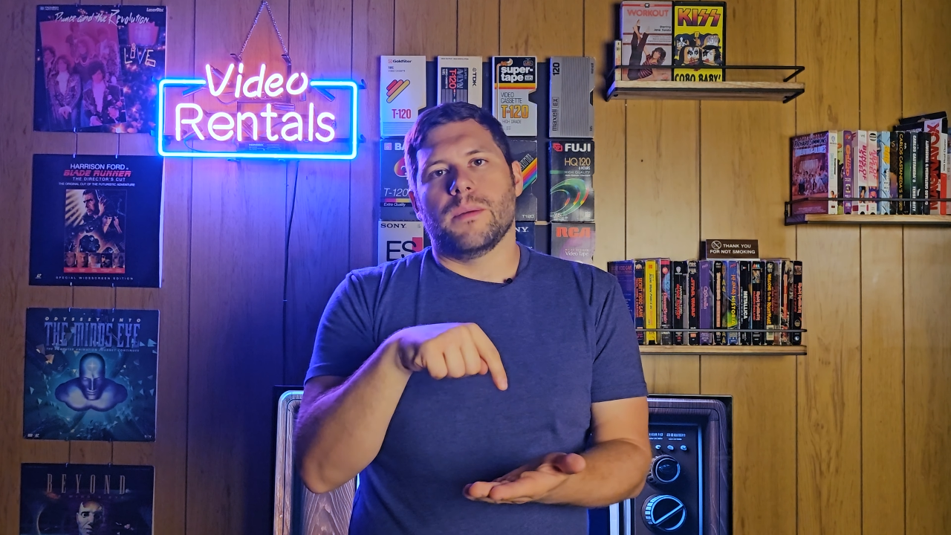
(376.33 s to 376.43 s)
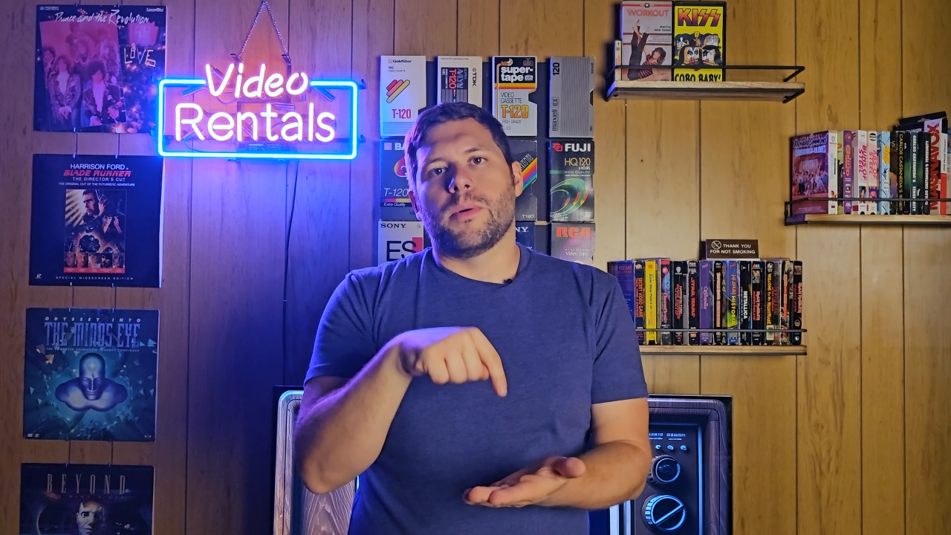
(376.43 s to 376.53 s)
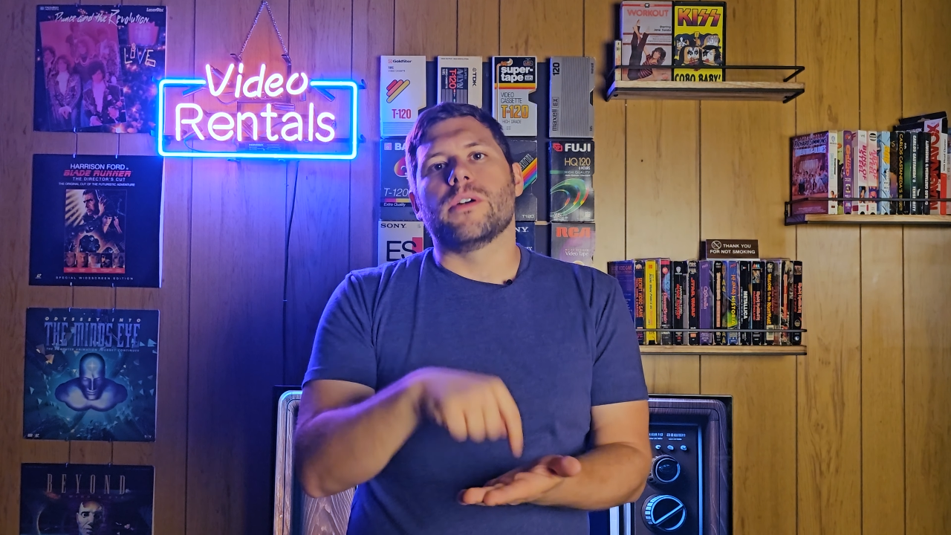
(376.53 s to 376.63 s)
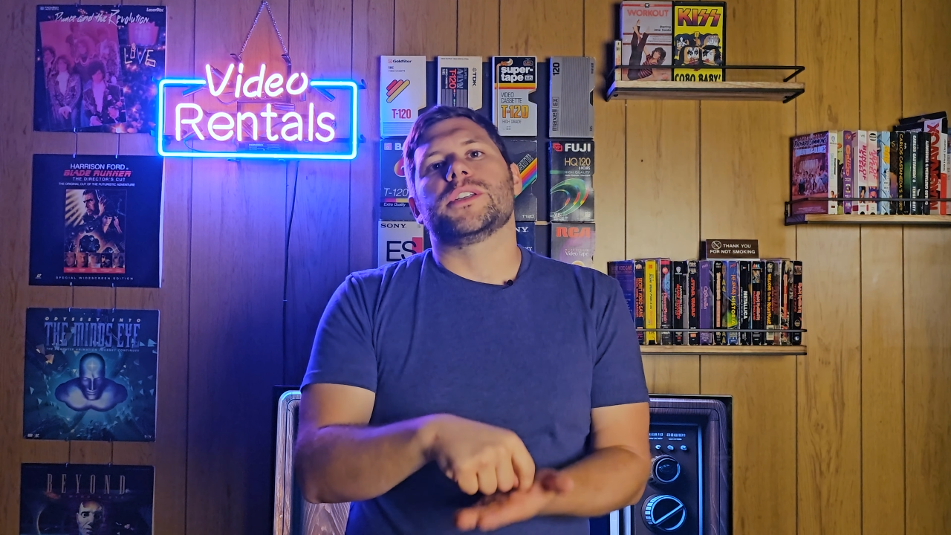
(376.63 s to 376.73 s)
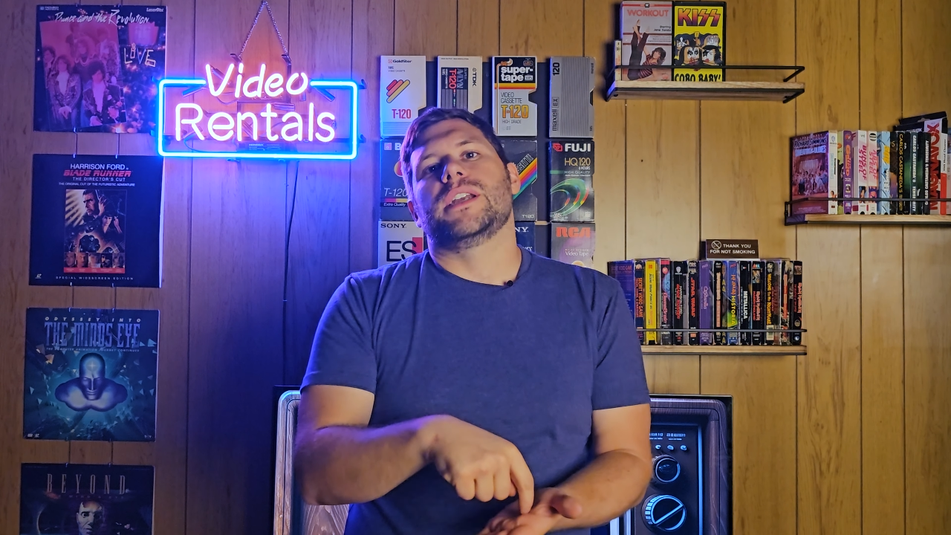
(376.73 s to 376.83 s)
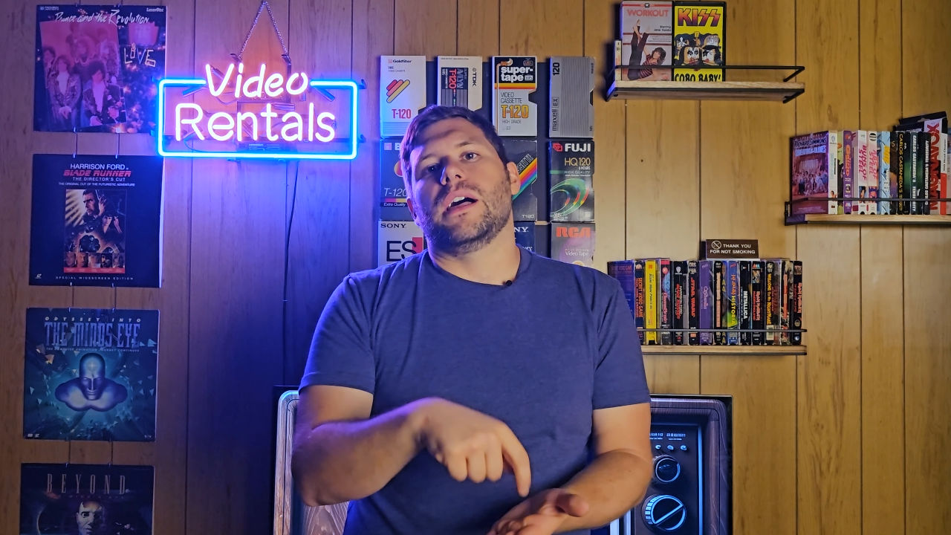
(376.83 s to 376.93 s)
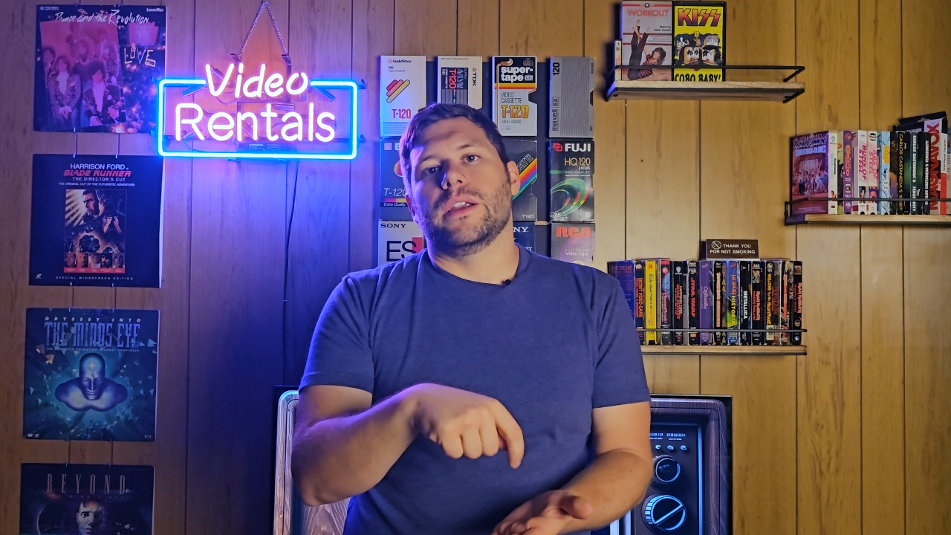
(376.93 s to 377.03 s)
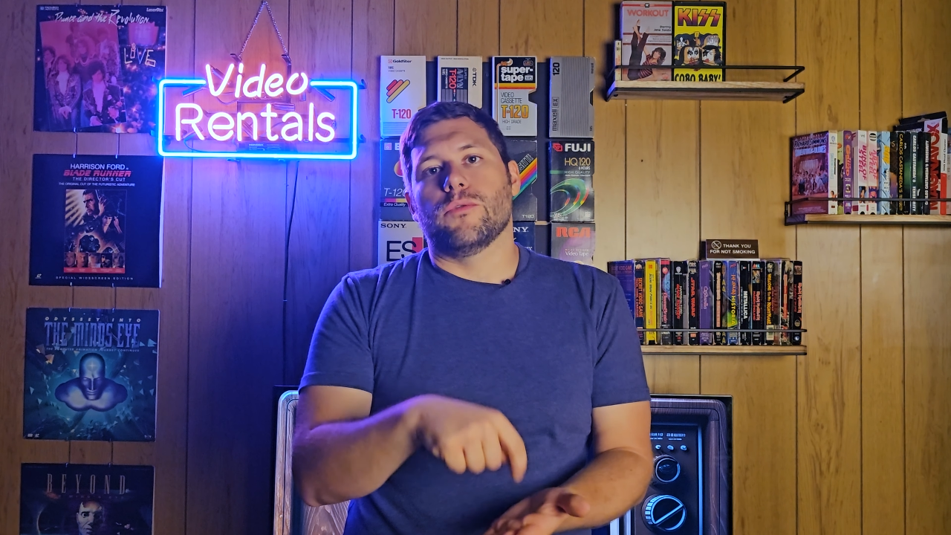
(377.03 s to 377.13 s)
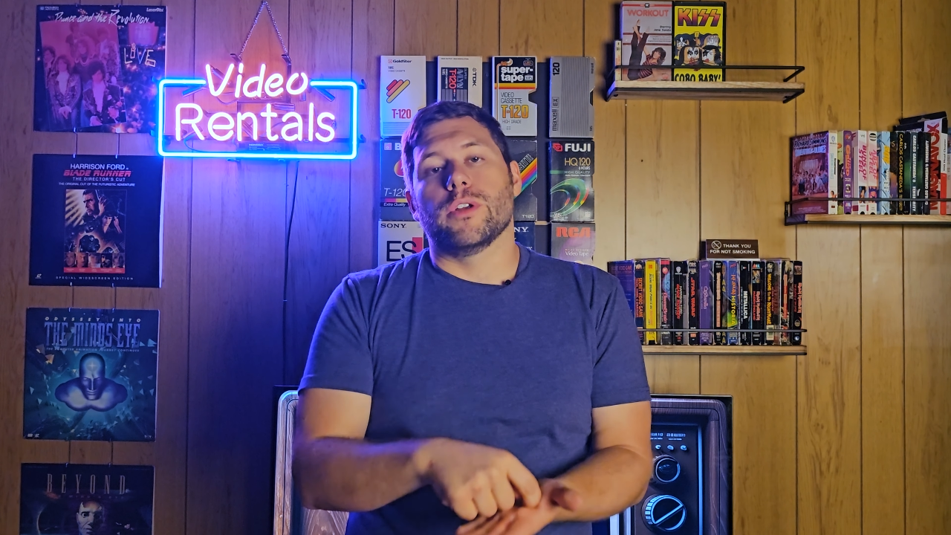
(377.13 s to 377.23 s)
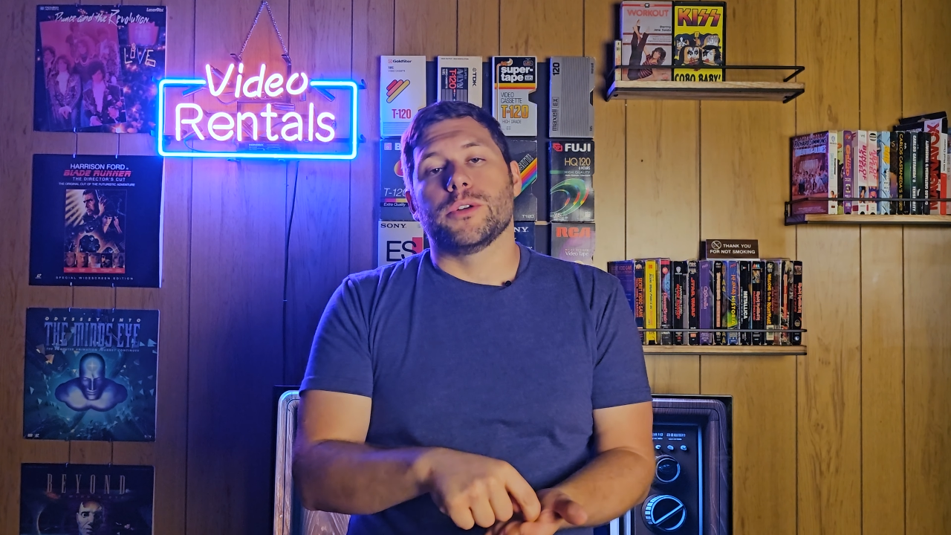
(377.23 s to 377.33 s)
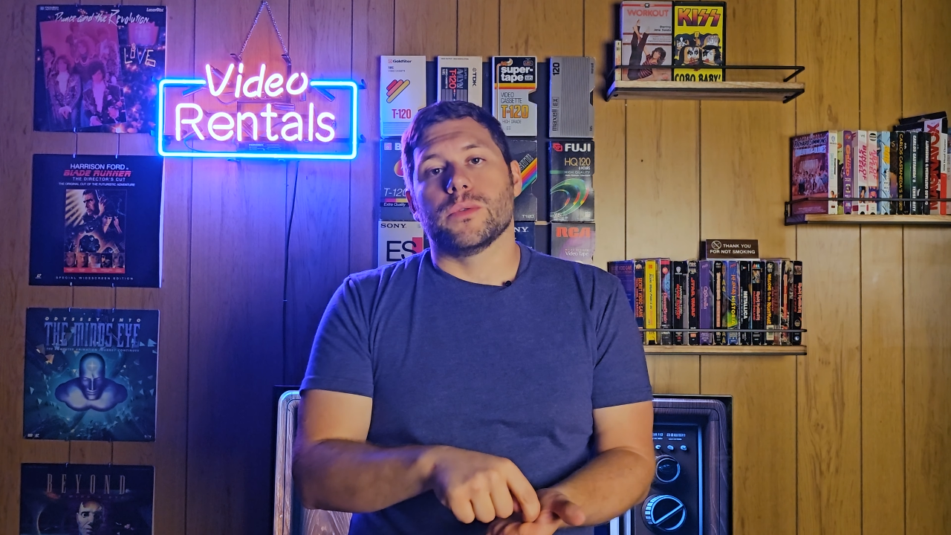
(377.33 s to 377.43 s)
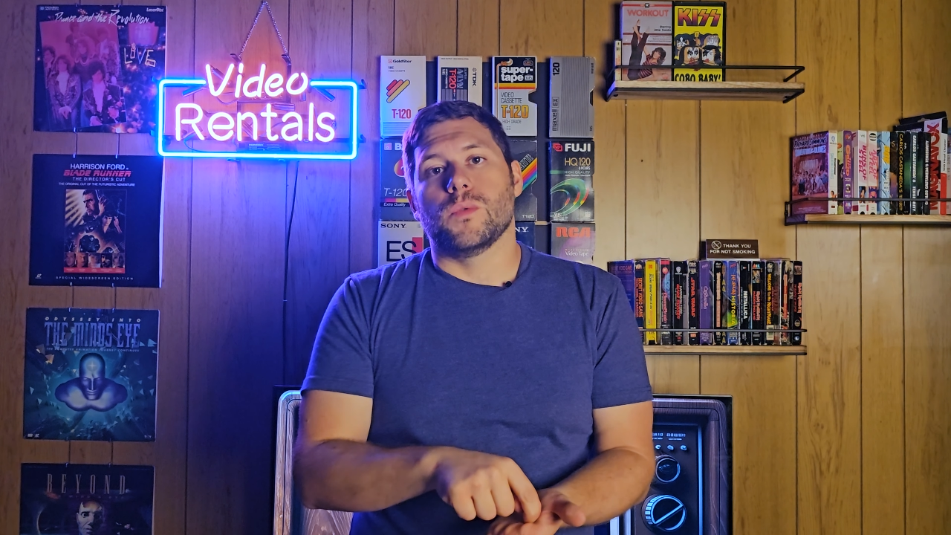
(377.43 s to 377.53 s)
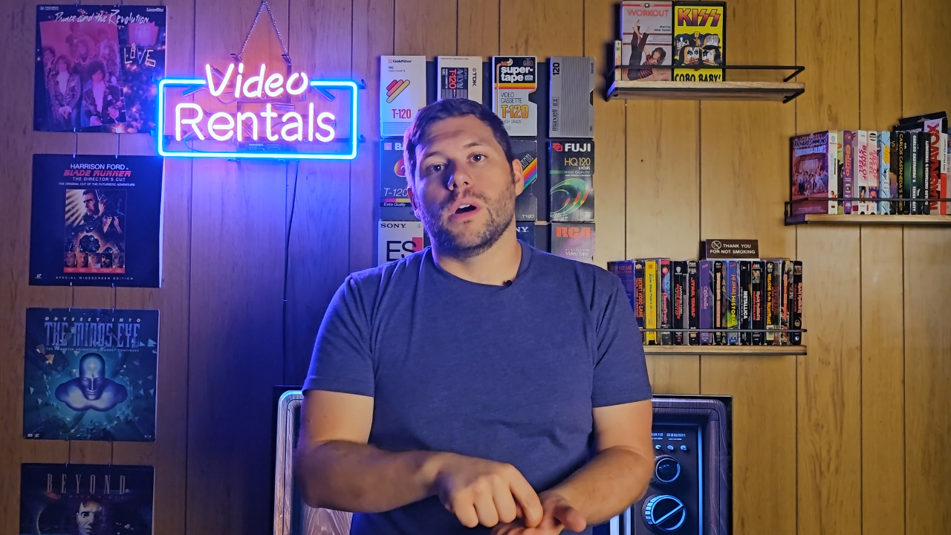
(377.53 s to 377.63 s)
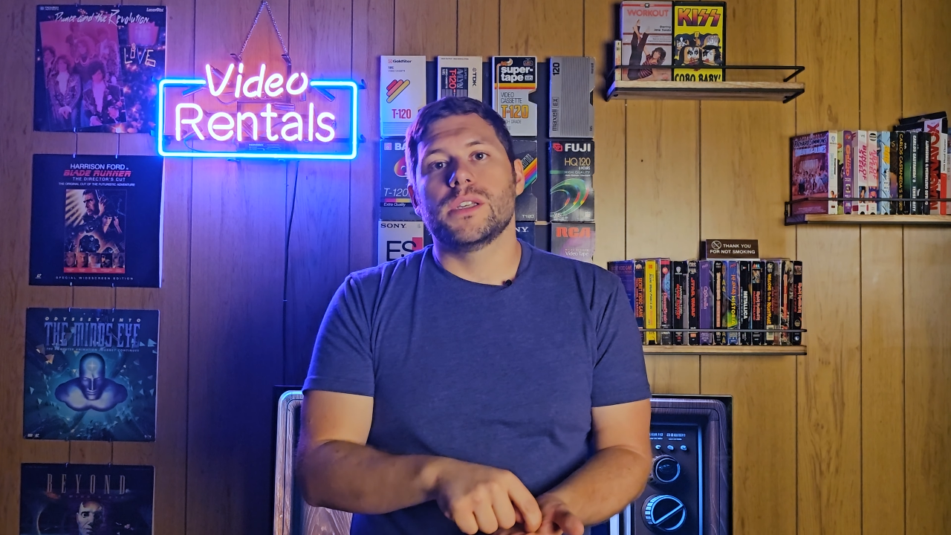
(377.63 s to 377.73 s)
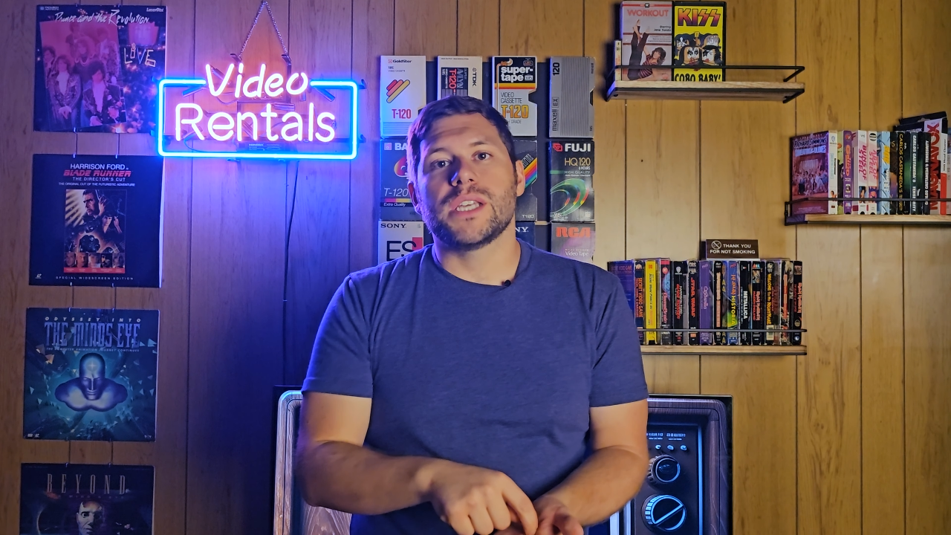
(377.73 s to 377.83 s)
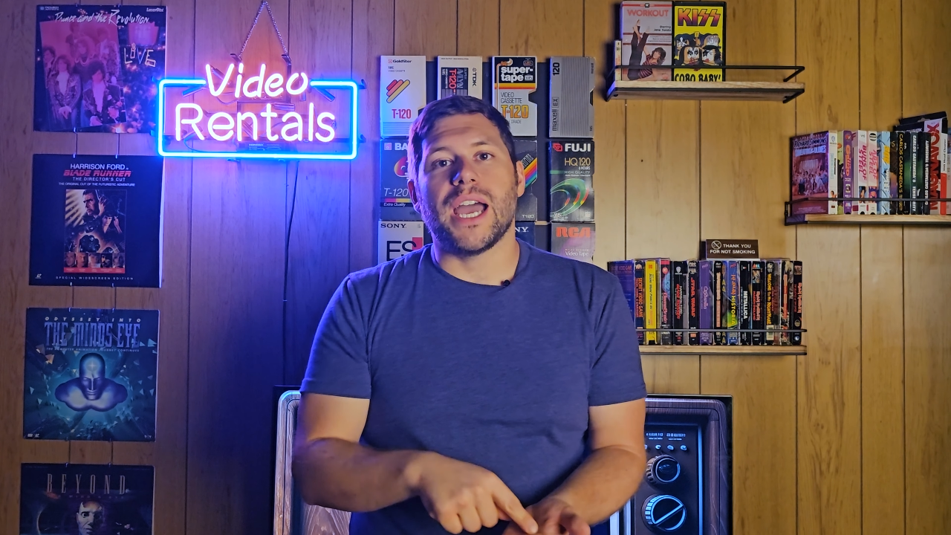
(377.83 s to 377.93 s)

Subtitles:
personality Richard was,